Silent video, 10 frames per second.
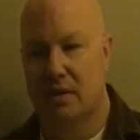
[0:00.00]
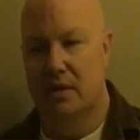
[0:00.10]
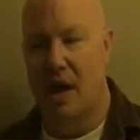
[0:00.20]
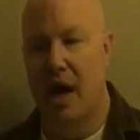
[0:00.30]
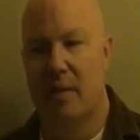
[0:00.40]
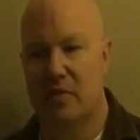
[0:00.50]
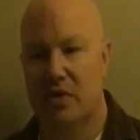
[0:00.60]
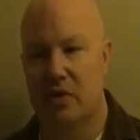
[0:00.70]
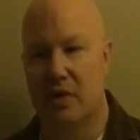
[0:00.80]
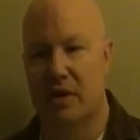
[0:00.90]

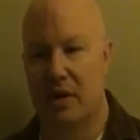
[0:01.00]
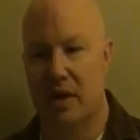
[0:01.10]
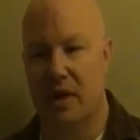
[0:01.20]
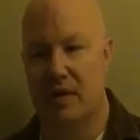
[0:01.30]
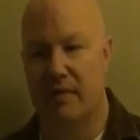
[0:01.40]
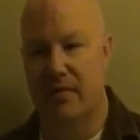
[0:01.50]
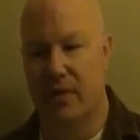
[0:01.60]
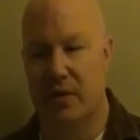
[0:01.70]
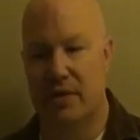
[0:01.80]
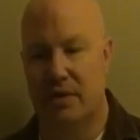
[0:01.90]
times during the
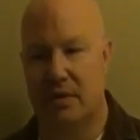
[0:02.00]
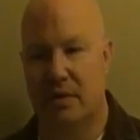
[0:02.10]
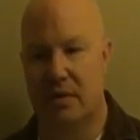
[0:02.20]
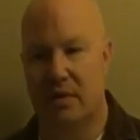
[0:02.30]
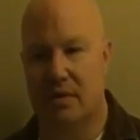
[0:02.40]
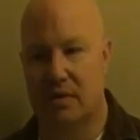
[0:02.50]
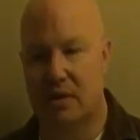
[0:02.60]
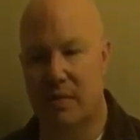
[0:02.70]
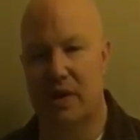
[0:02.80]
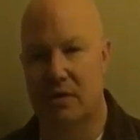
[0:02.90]
first
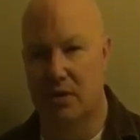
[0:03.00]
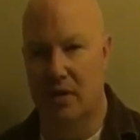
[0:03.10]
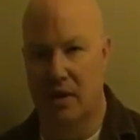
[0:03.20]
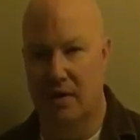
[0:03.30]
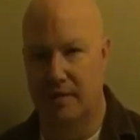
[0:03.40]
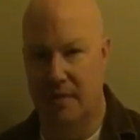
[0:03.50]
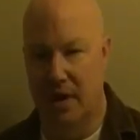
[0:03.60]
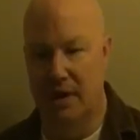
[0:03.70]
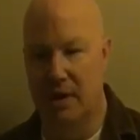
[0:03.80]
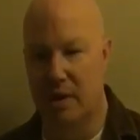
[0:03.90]
semester of
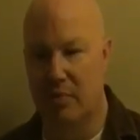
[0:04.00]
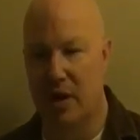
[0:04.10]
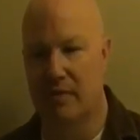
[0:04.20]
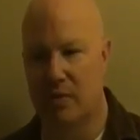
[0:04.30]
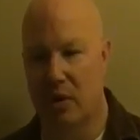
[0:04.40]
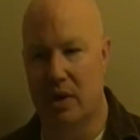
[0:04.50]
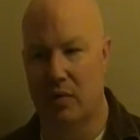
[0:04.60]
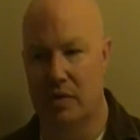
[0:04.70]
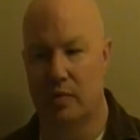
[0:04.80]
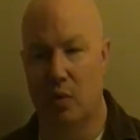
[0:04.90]
Friday Night Improvs where there
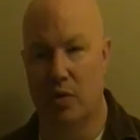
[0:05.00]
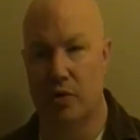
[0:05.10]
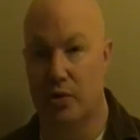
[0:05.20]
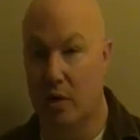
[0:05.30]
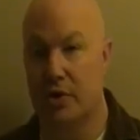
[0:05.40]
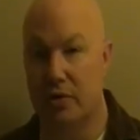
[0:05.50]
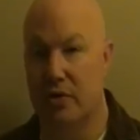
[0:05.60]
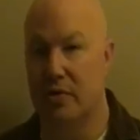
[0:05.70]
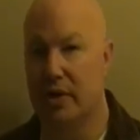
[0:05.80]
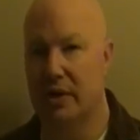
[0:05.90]
was more structure
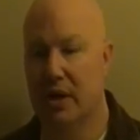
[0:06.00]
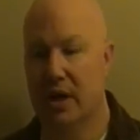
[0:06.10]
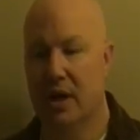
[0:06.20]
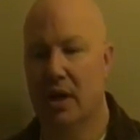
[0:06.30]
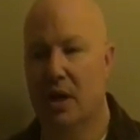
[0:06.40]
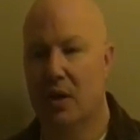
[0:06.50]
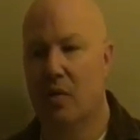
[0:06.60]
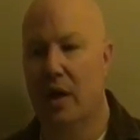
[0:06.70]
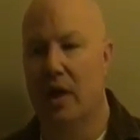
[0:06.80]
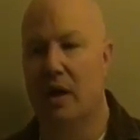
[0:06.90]
to it,
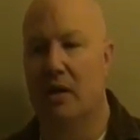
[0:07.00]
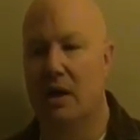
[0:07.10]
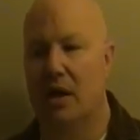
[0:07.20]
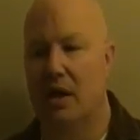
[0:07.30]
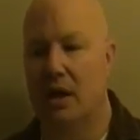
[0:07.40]
where